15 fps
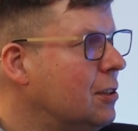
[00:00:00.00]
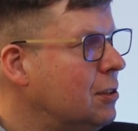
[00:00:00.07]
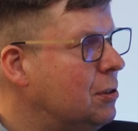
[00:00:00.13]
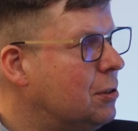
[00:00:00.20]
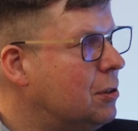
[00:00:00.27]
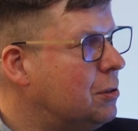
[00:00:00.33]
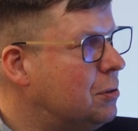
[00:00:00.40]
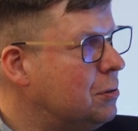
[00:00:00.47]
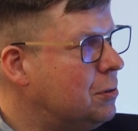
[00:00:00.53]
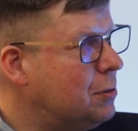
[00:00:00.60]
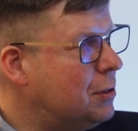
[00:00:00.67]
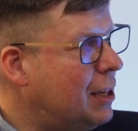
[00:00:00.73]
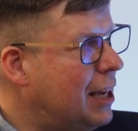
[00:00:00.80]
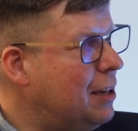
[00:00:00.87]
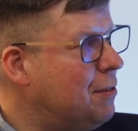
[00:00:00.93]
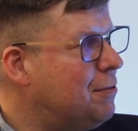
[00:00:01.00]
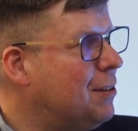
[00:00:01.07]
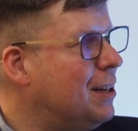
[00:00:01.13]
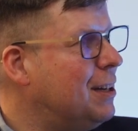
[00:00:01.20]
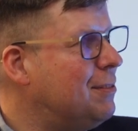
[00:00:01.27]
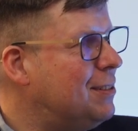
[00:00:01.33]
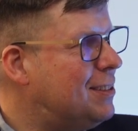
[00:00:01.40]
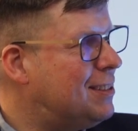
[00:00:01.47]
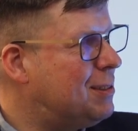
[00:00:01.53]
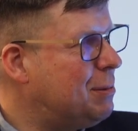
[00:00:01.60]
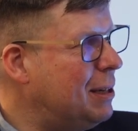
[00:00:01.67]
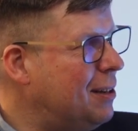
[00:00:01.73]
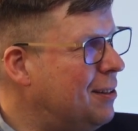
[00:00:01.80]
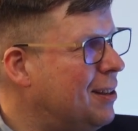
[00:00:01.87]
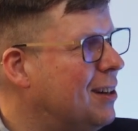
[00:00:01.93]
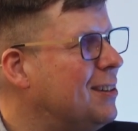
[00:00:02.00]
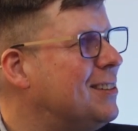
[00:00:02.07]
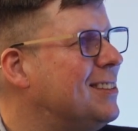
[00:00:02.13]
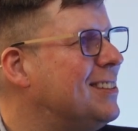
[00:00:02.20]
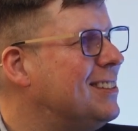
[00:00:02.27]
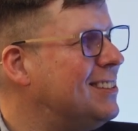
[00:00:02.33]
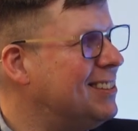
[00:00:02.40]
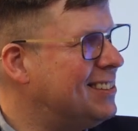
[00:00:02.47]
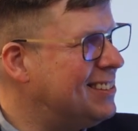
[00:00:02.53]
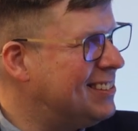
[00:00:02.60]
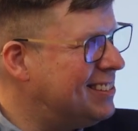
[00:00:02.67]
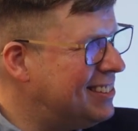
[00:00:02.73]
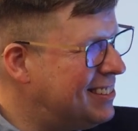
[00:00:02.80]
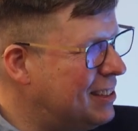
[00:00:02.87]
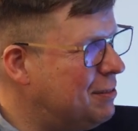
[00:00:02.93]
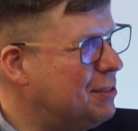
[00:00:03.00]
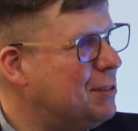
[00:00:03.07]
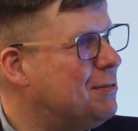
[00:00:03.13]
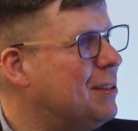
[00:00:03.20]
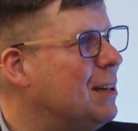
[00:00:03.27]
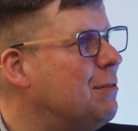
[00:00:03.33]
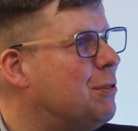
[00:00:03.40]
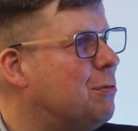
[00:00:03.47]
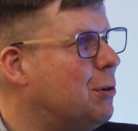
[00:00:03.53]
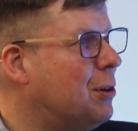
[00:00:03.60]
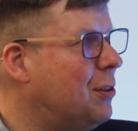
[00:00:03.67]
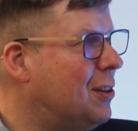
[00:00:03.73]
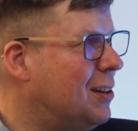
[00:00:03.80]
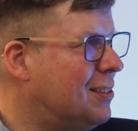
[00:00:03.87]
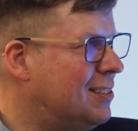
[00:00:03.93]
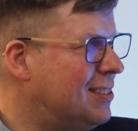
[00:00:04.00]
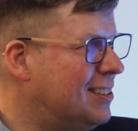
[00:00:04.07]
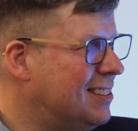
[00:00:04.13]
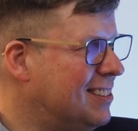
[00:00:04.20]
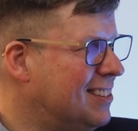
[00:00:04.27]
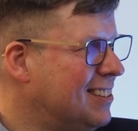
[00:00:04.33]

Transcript: You go to 85, it's 20,000. You go to 75, it's 40,000.